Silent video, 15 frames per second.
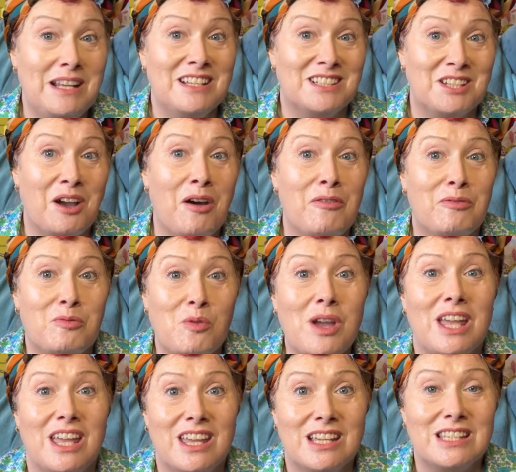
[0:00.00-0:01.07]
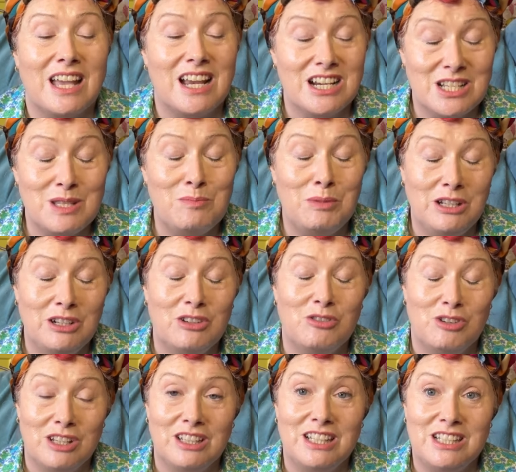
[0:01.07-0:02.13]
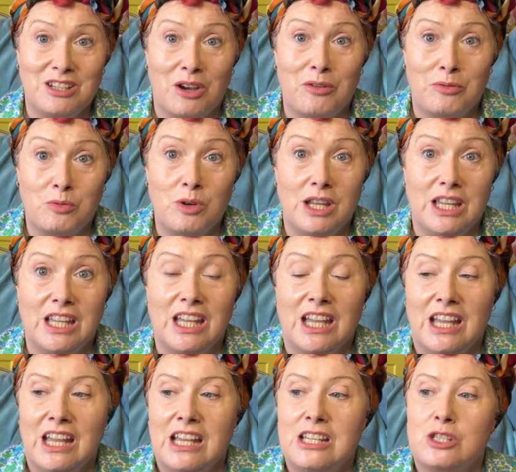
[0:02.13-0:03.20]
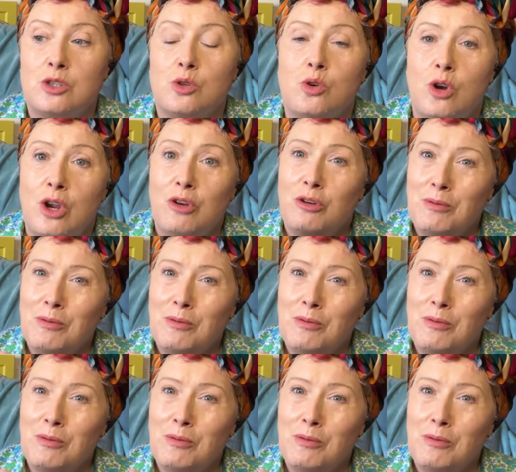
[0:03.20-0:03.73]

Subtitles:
been a tough week. It's actually been a really tough week. So